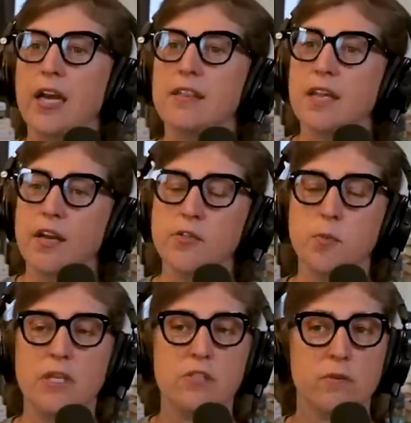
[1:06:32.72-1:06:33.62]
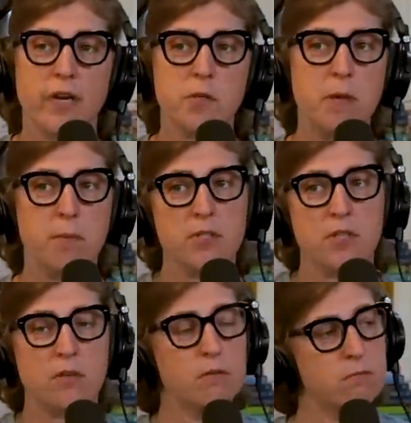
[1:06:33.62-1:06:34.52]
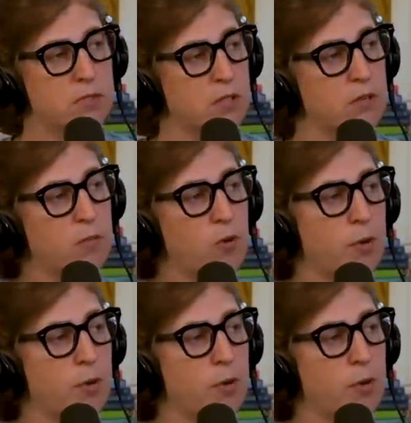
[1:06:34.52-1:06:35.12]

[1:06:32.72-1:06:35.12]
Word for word: Anything else we can direct people to to learn